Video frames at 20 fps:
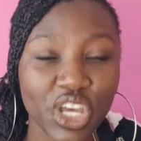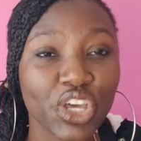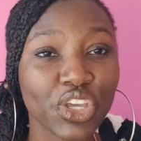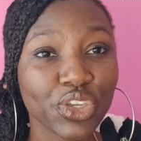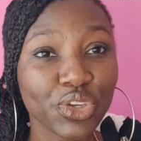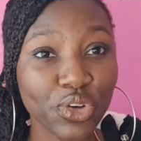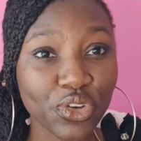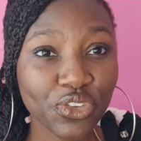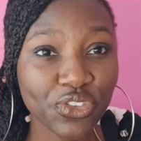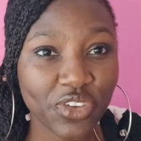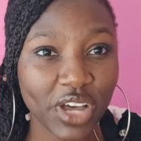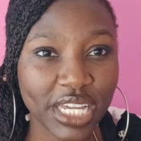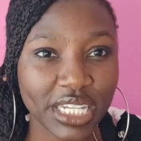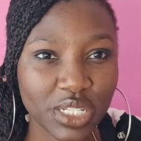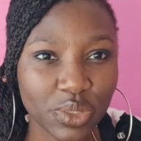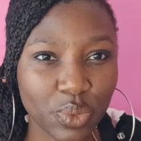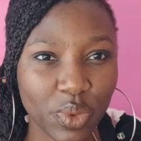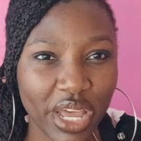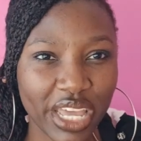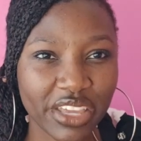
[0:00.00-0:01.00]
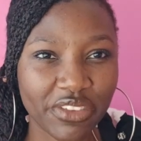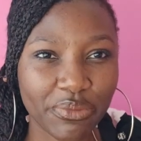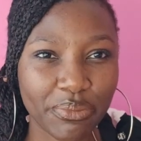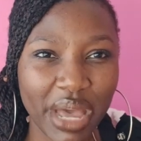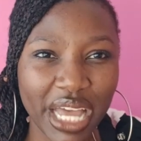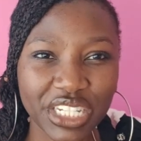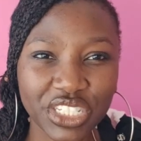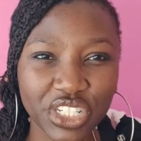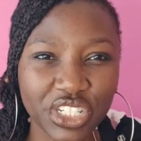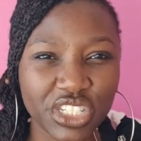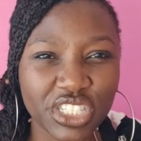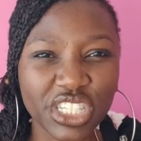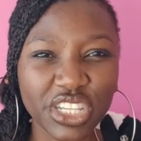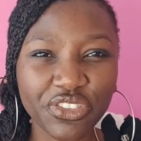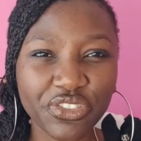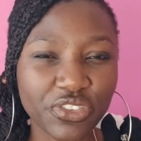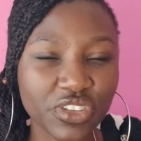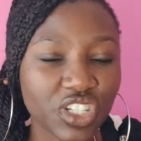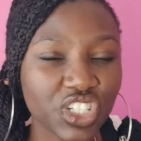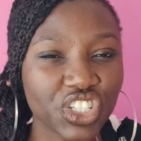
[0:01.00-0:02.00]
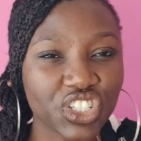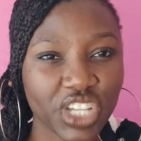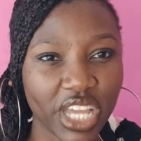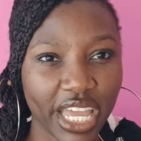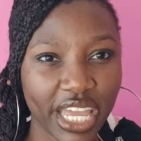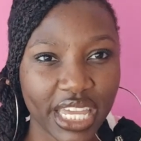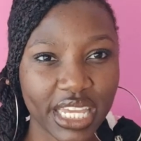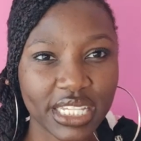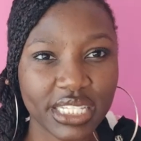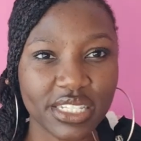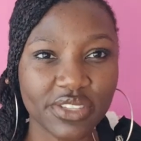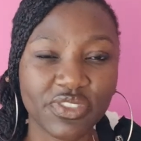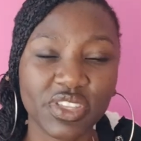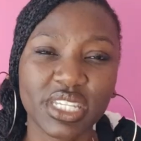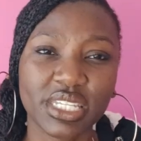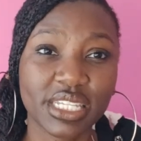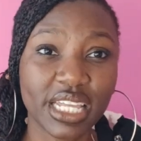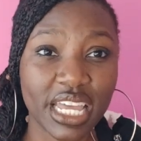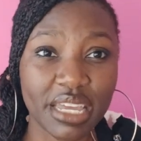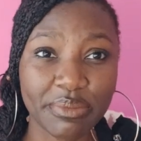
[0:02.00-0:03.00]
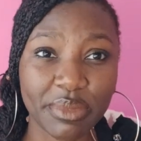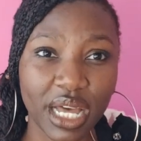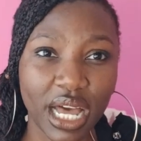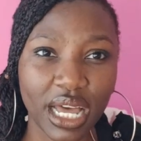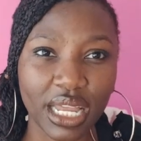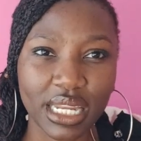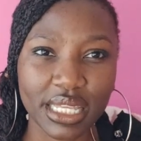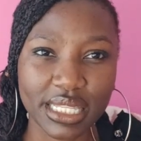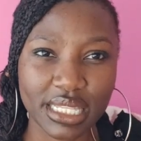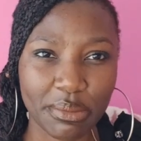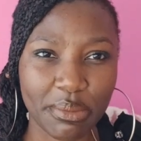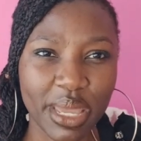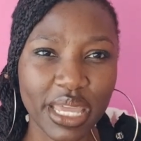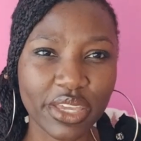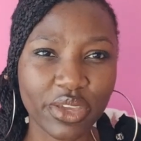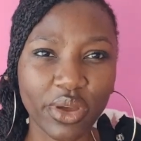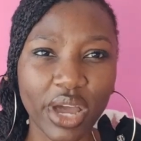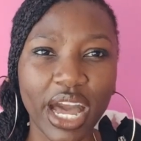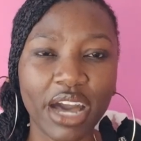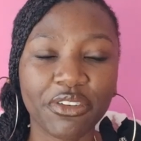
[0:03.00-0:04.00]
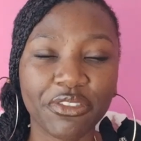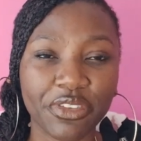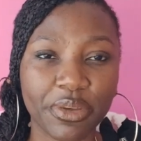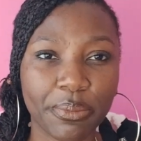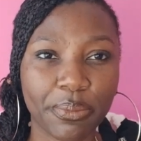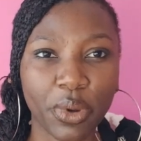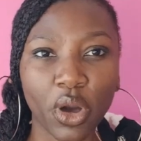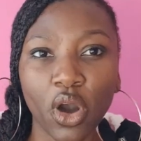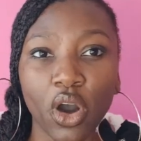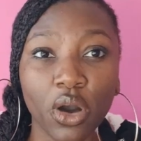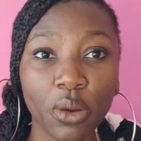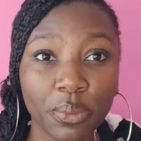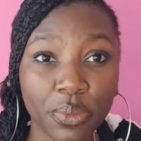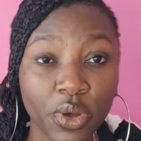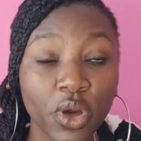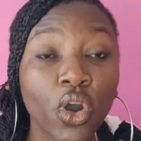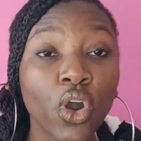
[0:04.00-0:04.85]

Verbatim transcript: you'll find a way of matching different shades of the same colour to make your outfit pop,